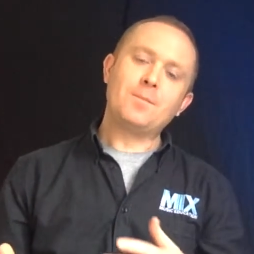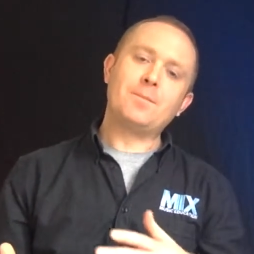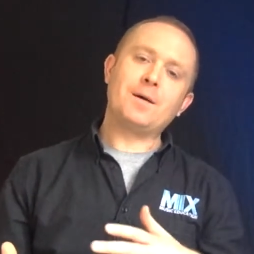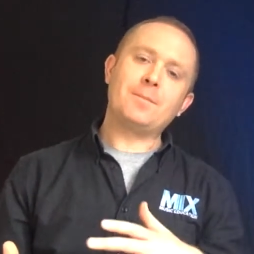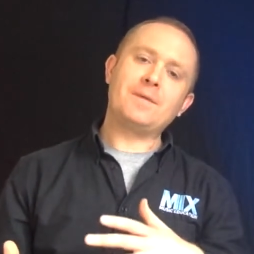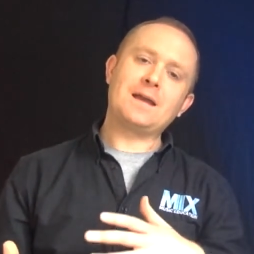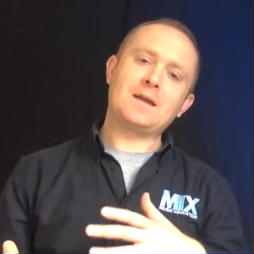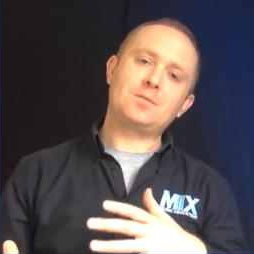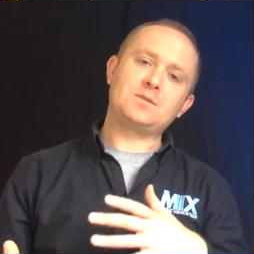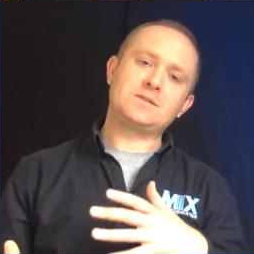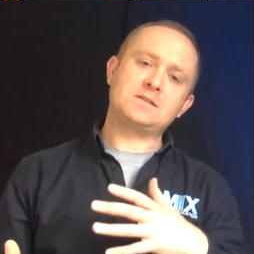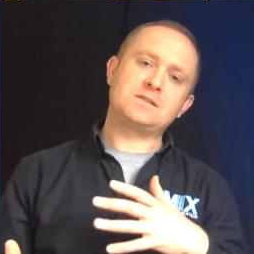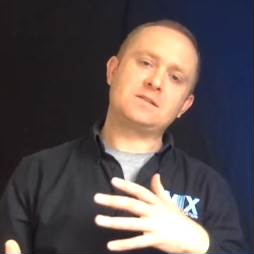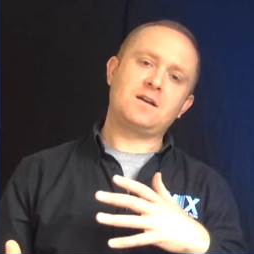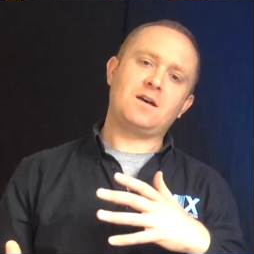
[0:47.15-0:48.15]
but be able
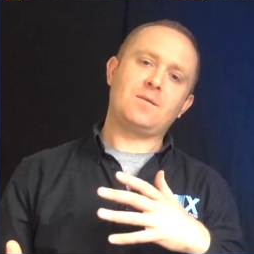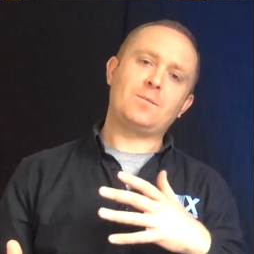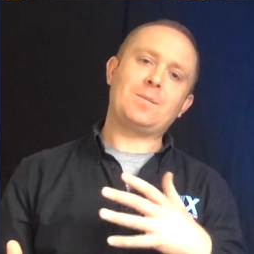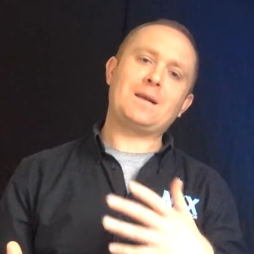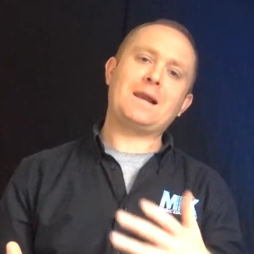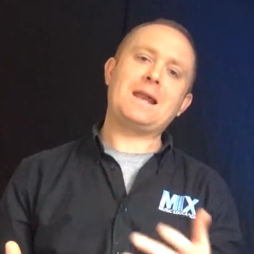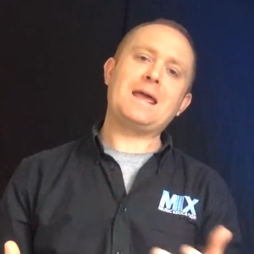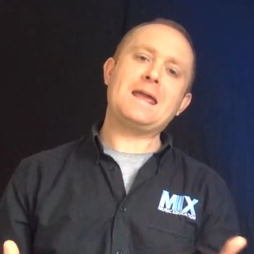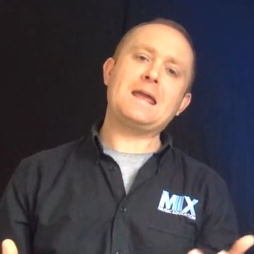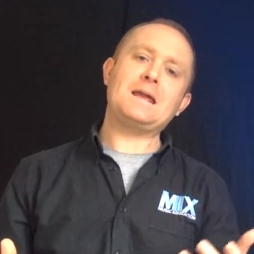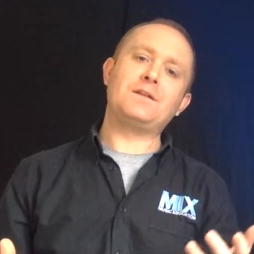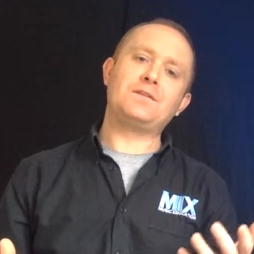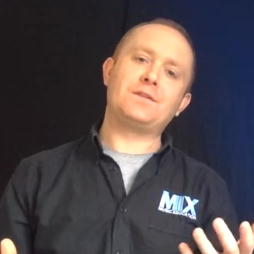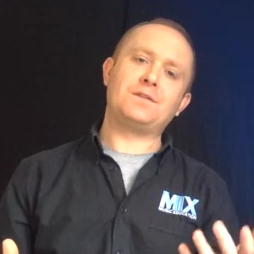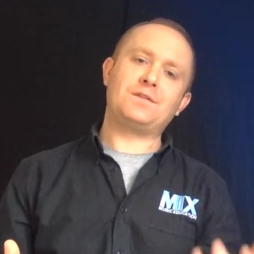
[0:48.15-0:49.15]
to start
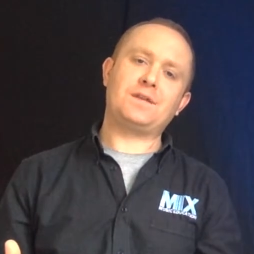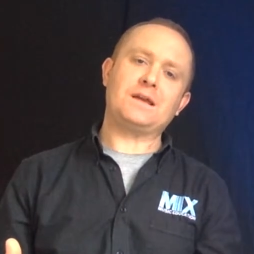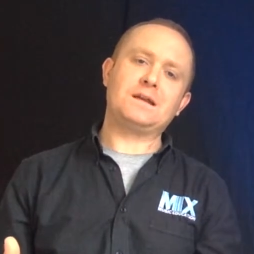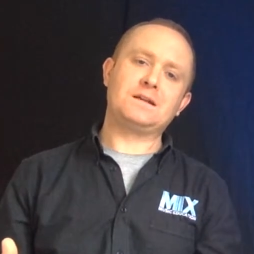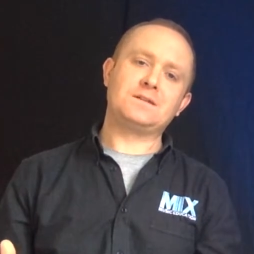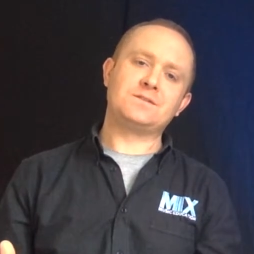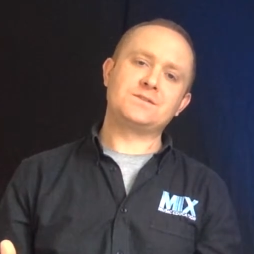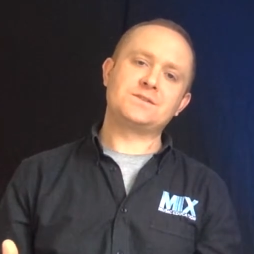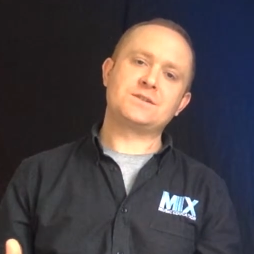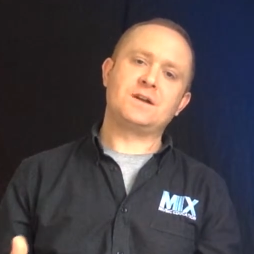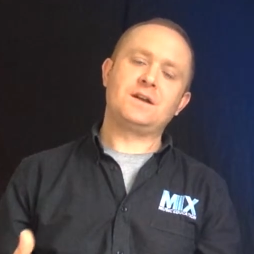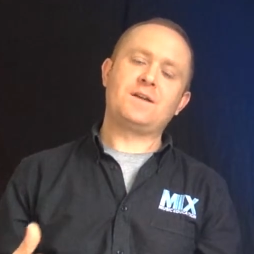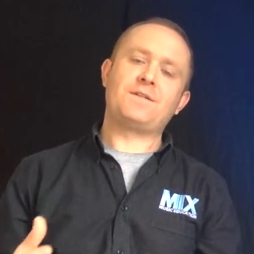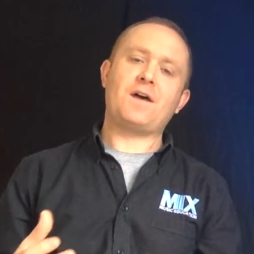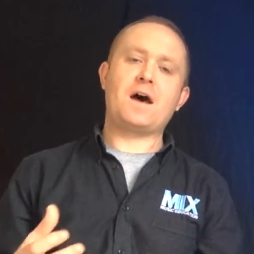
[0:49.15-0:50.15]
playing the things
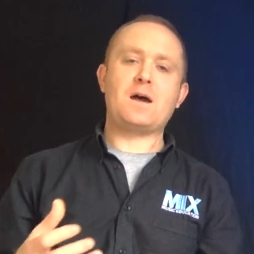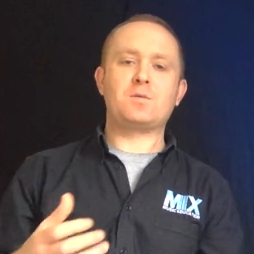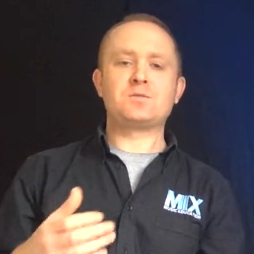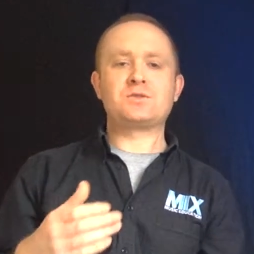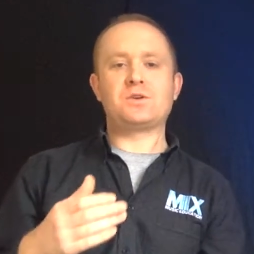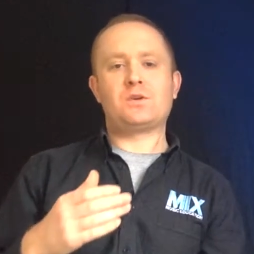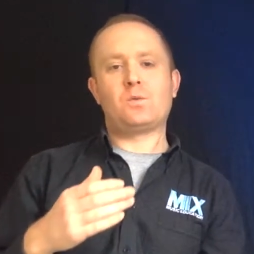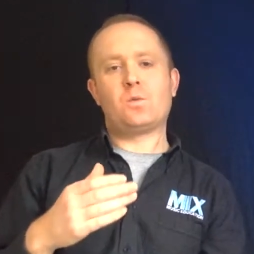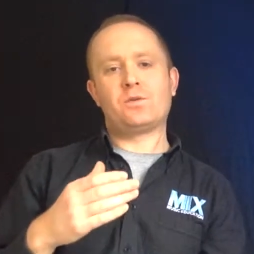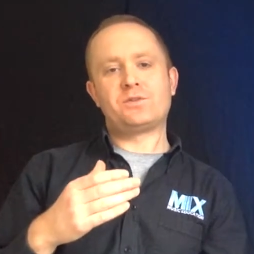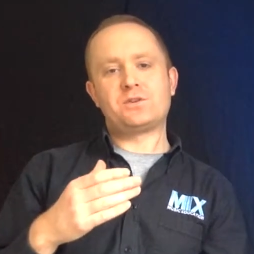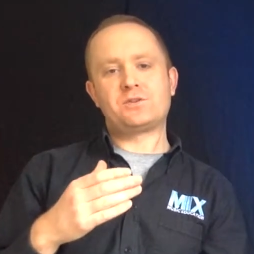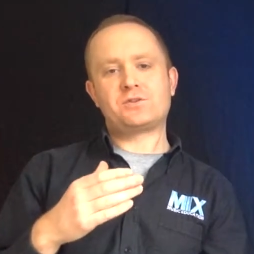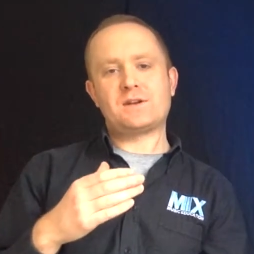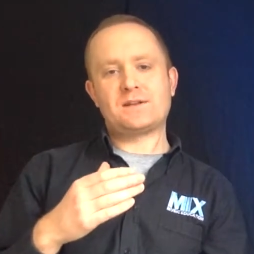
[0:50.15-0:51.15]
that I was going to
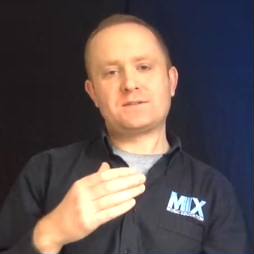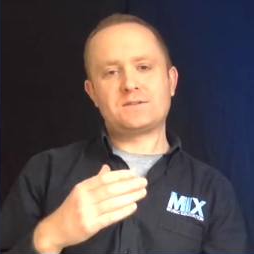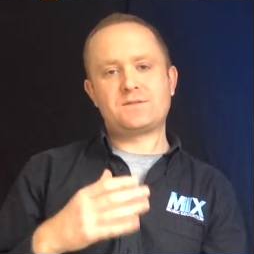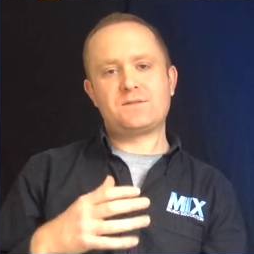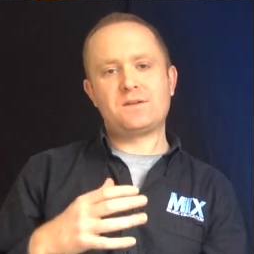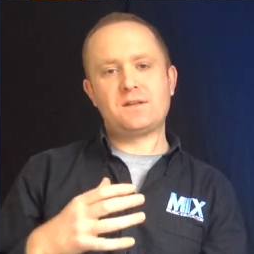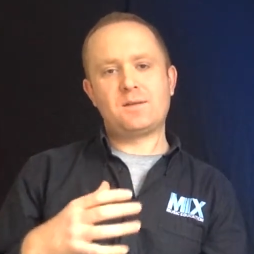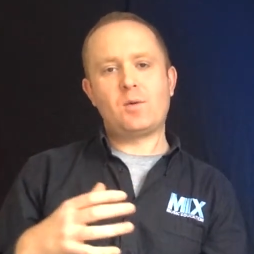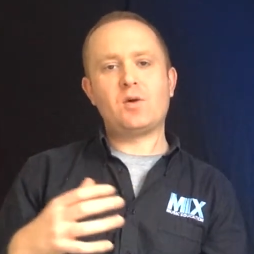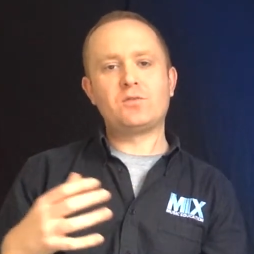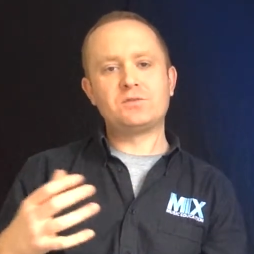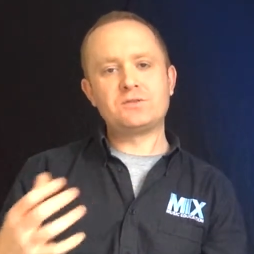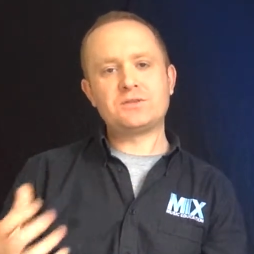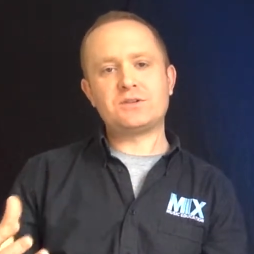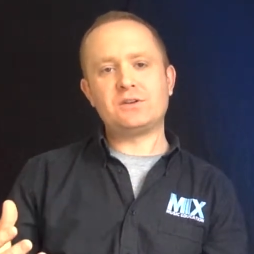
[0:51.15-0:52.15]
want to transfer them
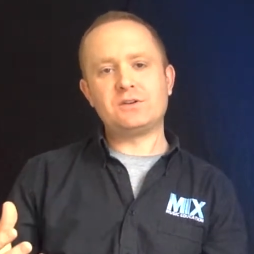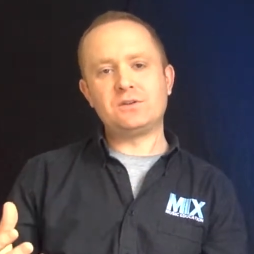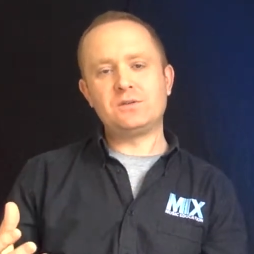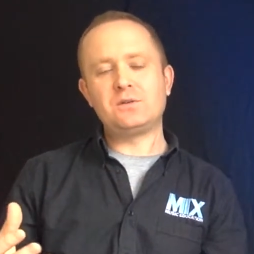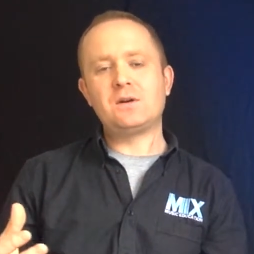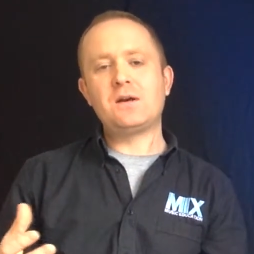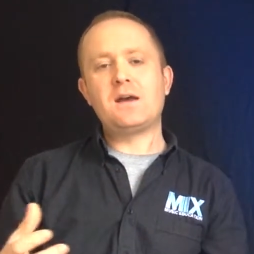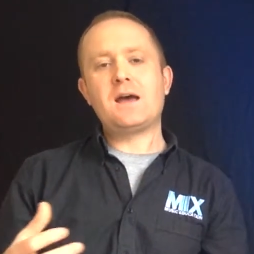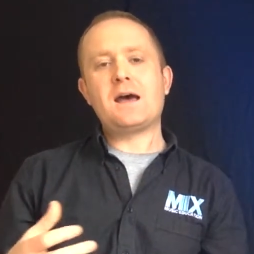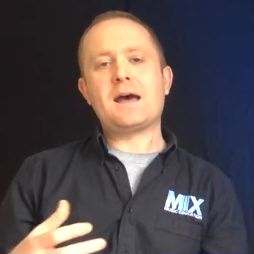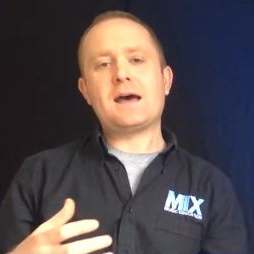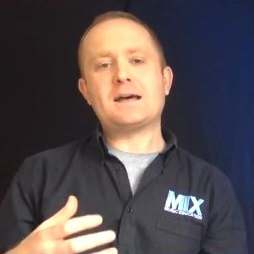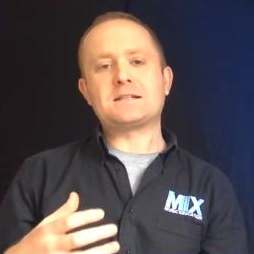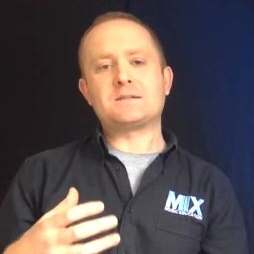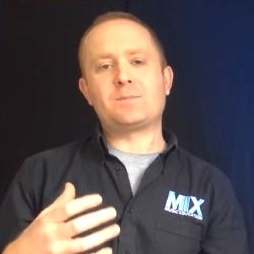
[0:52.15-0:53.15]
onto
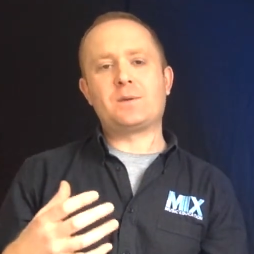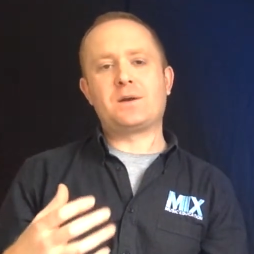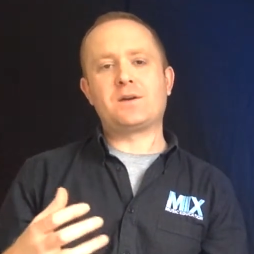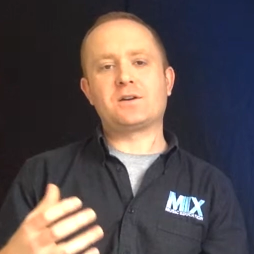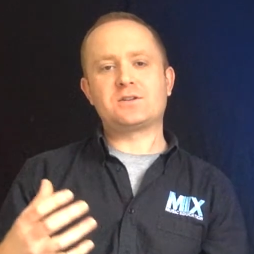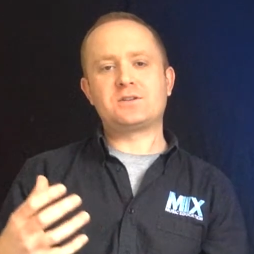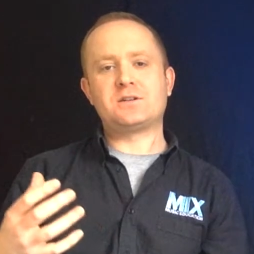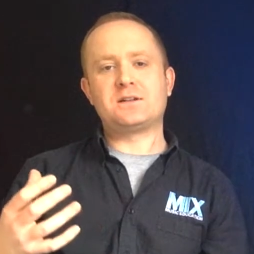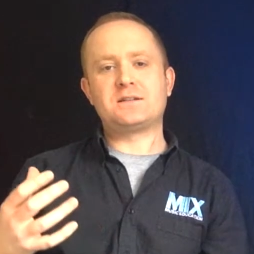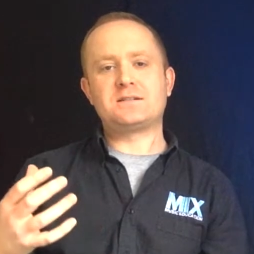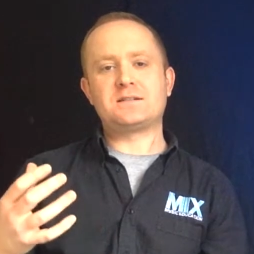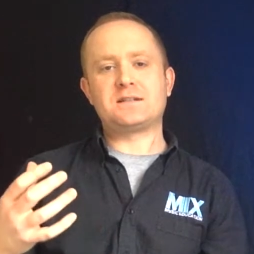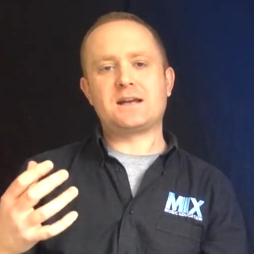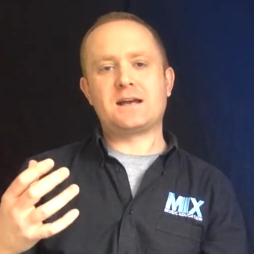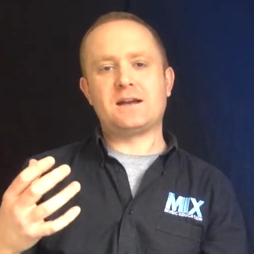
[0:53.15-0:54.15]
as a
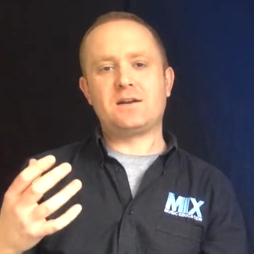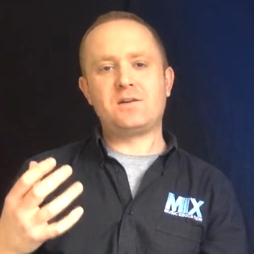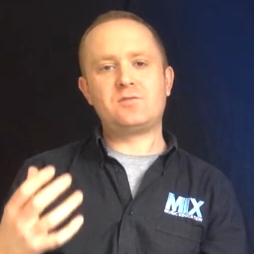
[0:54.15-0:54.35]
percussionist and a